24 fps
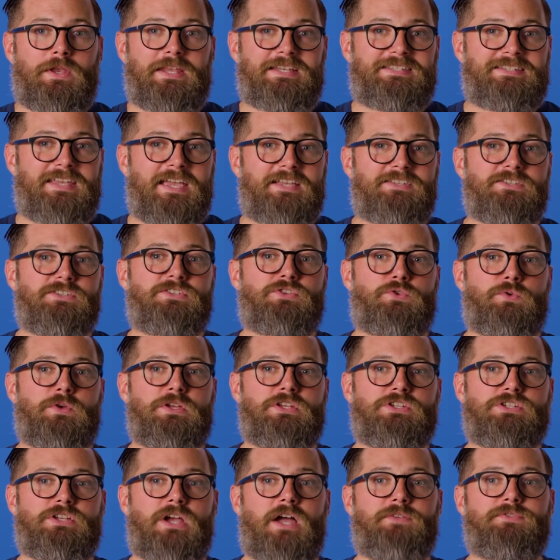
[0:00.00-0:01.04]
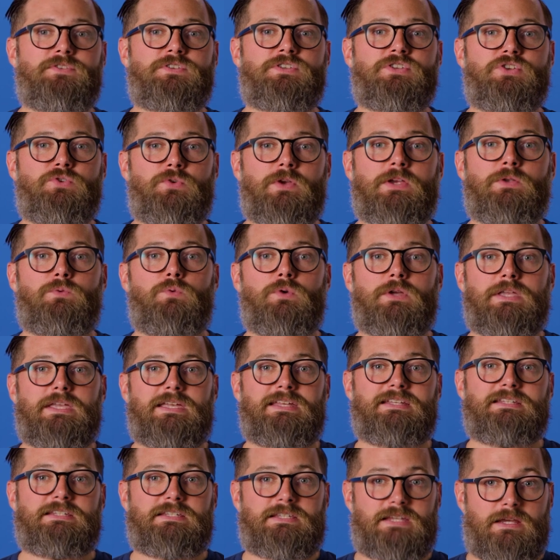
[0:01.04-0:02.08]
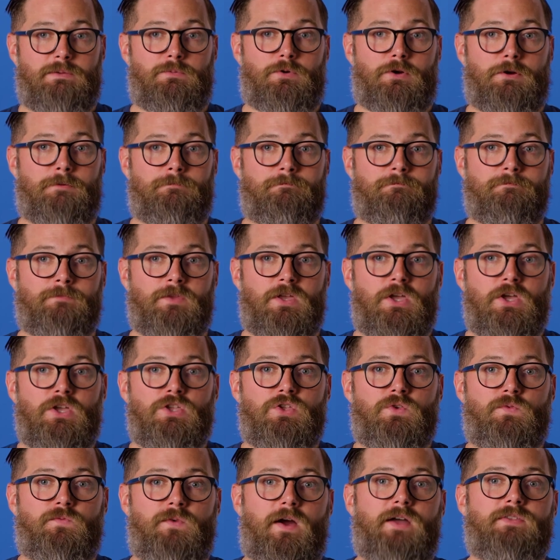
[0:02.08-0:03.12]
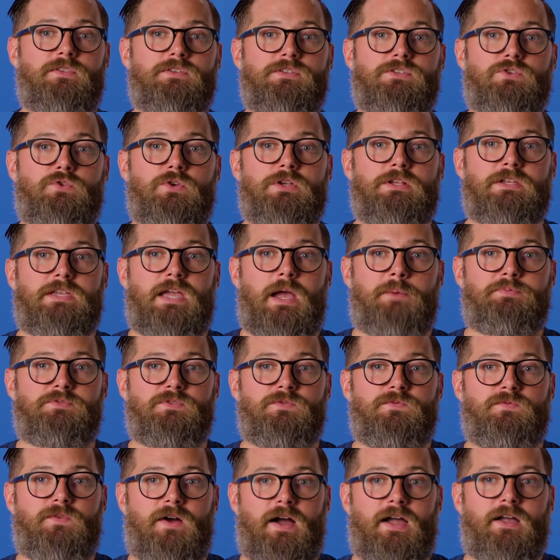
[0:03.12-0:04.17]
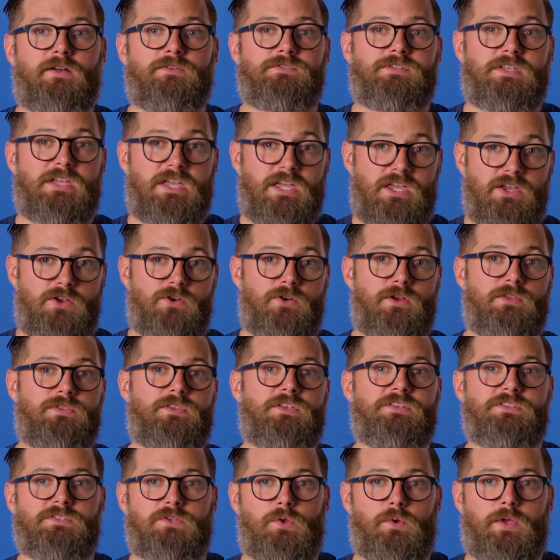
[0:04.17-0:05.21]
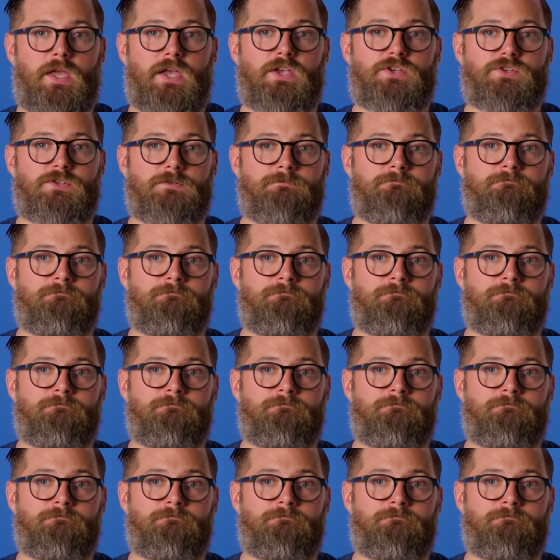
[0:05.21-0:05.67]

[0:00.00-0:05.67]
it takes a screenshot, the screen will get dimmer. You find the screen capture files here in this location.